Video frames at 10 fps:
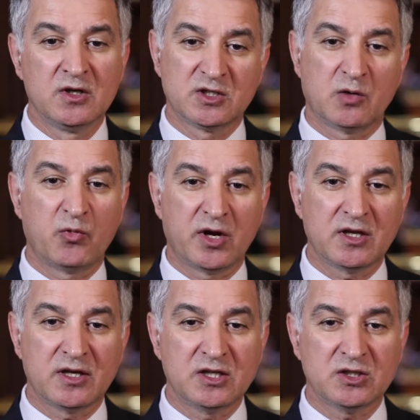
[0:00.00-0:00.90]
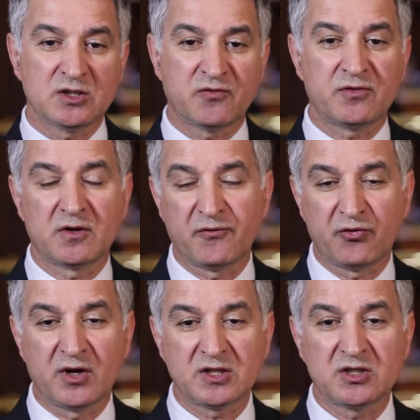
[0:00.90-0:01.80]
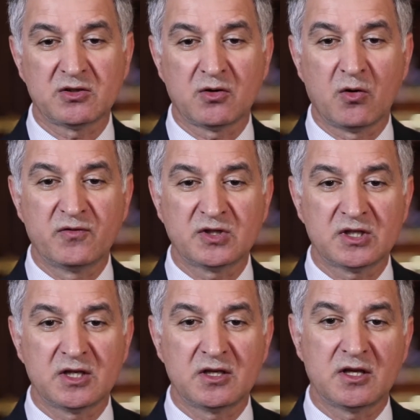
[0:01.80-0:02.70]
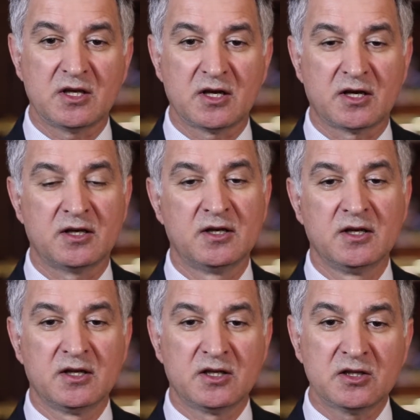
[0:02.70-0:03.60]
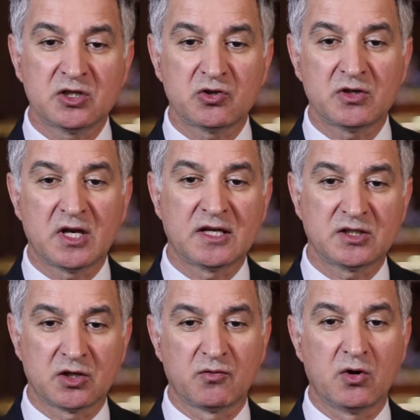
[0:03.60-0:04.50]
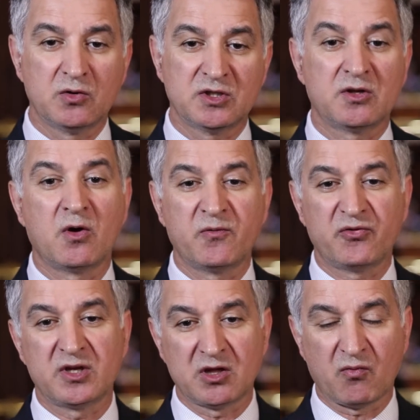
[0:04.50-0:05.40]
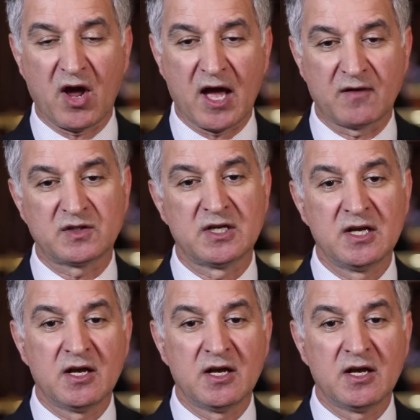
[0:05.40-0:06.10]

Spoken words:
some regulations for us to oversee the industry as it grows and hopefully thrives.